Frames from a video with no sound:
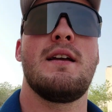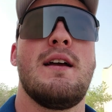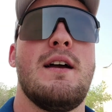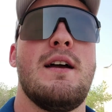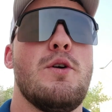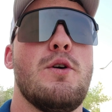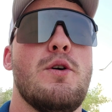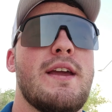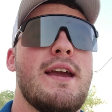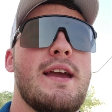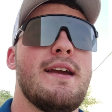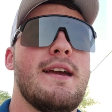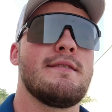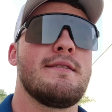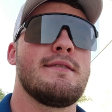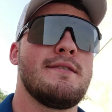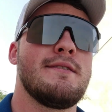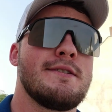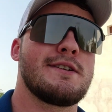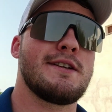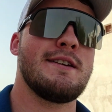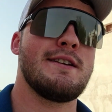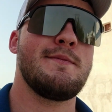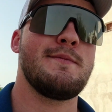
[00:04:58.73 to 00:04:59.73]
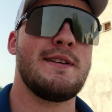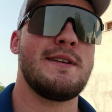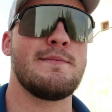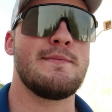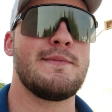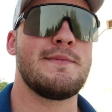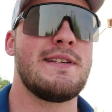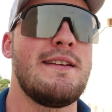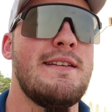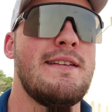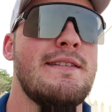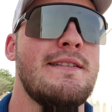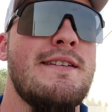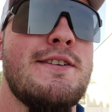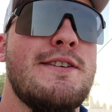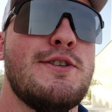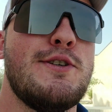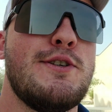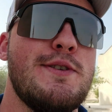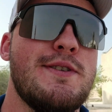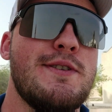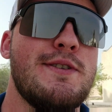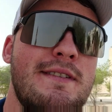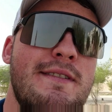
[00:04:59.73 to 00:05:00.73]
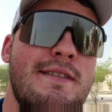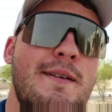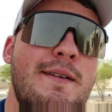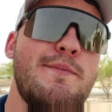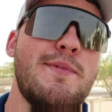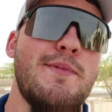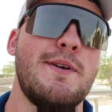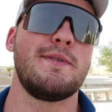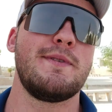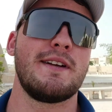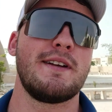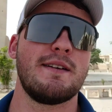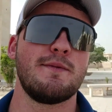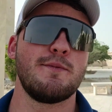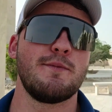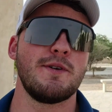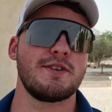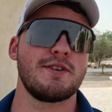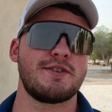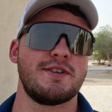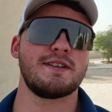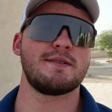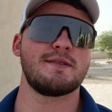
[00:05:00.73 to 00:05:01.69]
okay, there's going to be some teething issues, and I'm probably going to watch this